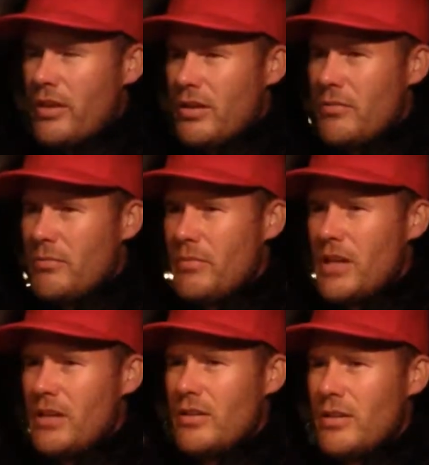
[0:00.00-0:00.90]
I
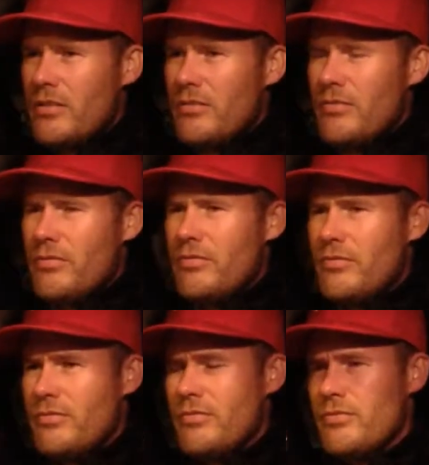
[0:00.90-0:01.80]
may have.
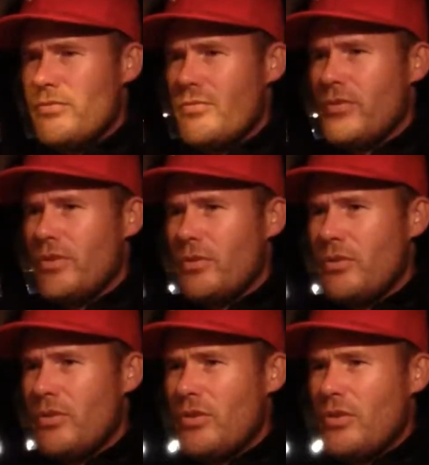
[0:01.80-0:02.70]
So I was
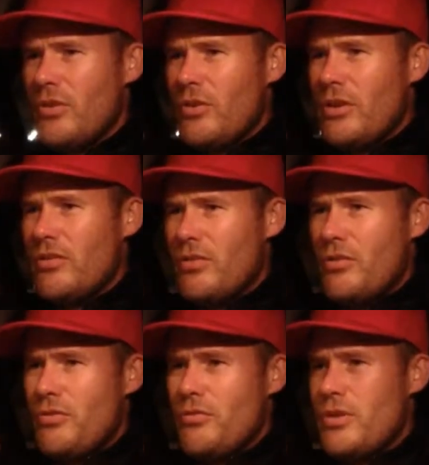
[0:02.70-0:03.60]
on in
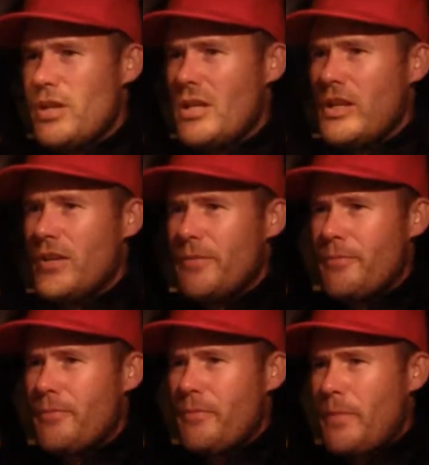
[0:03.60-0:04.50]
3.
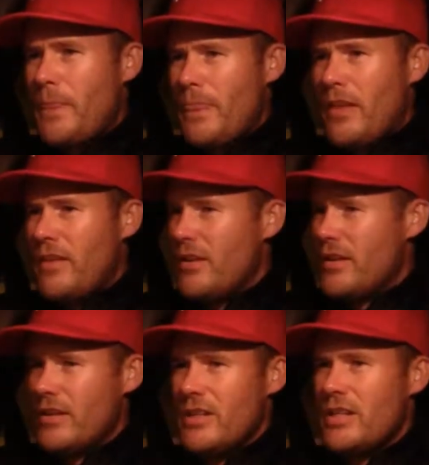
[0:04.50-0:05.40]
Then I
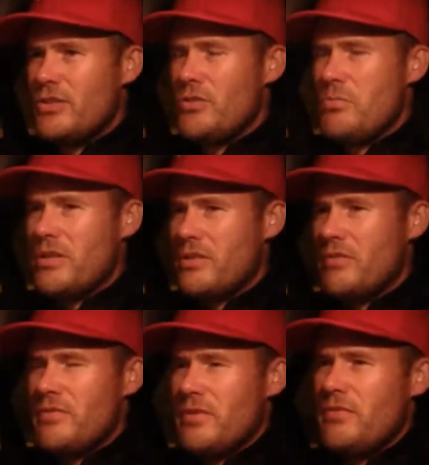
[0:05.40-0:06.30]
think I two putted
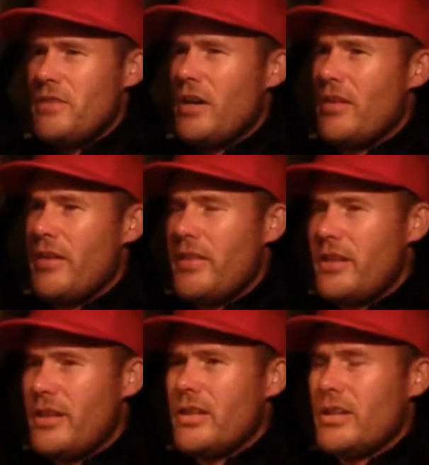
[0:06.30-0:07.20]
for a 5. I think.